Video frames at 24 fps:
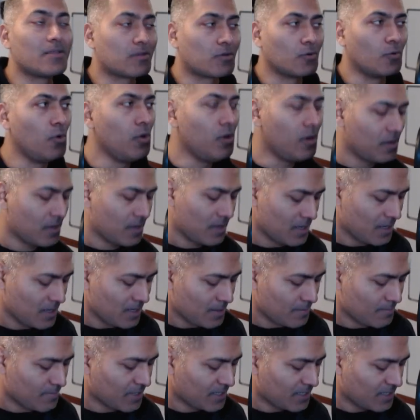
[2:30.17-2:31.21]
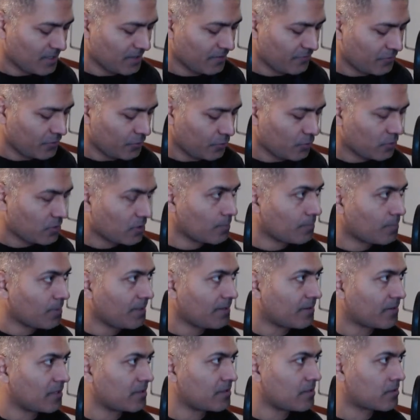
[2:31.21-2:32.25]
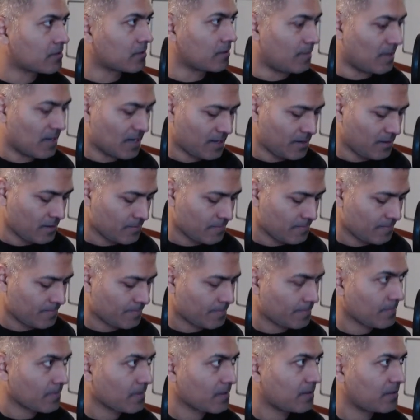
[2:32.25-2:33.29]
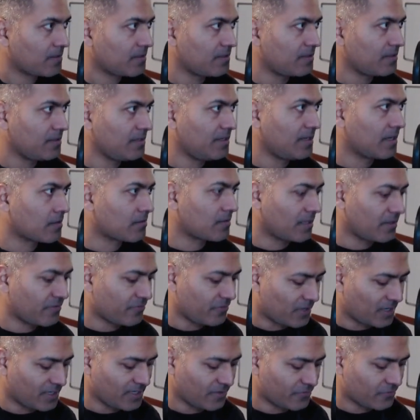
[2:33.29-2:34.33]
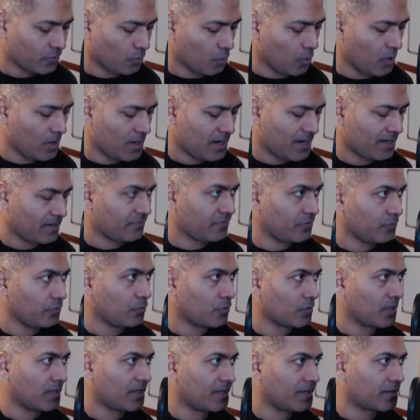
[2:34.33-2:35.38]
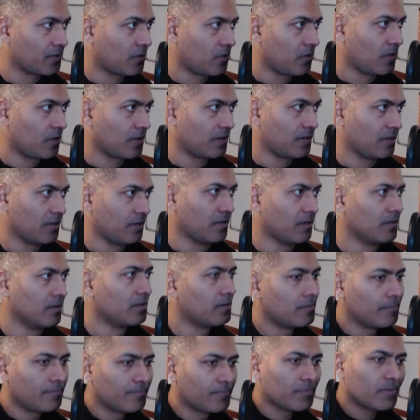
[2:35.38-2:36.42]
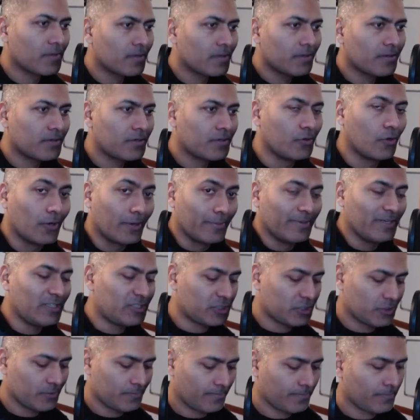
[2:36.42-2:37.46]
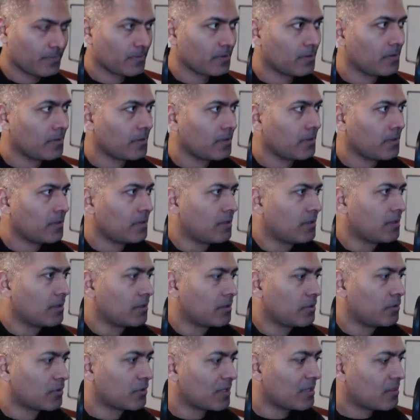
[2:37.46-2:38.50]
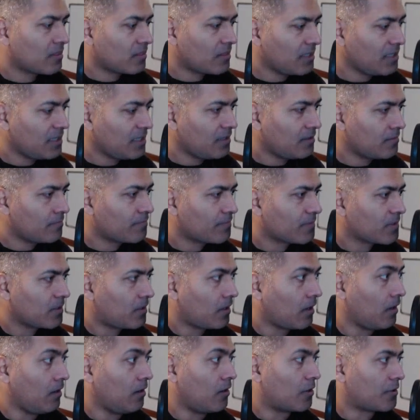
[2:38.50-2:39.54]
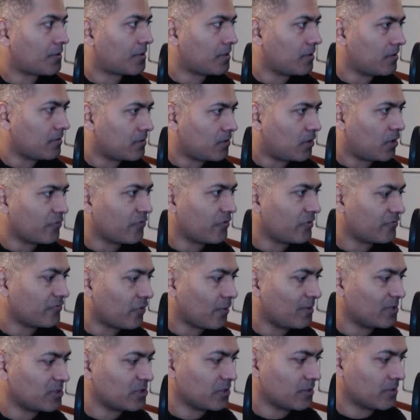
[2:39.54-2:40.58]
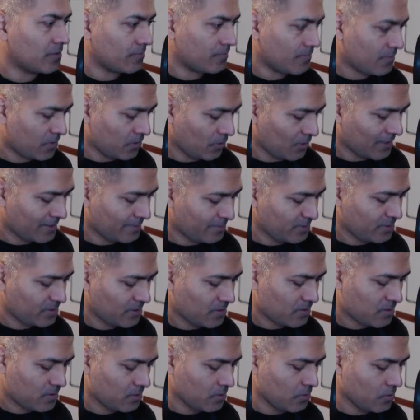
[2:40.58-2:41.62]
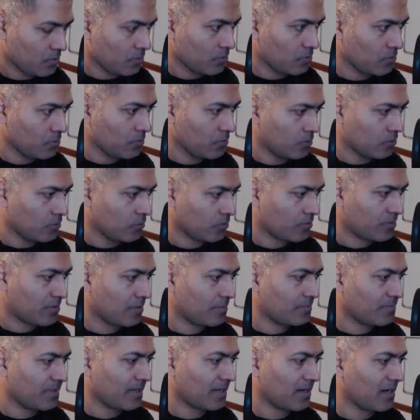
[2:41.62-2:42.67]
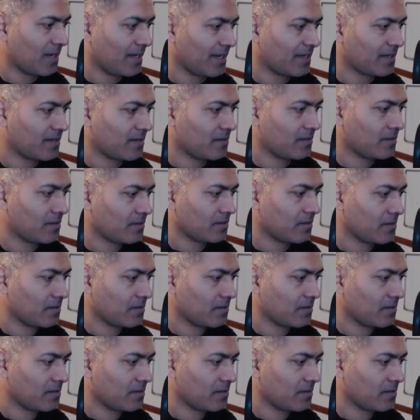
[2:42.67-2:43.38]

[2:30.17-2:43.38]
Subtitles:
this tool. But if you simply run this command, exiftool, and if you run it on your image, you can see a lot of information. So let me just do something like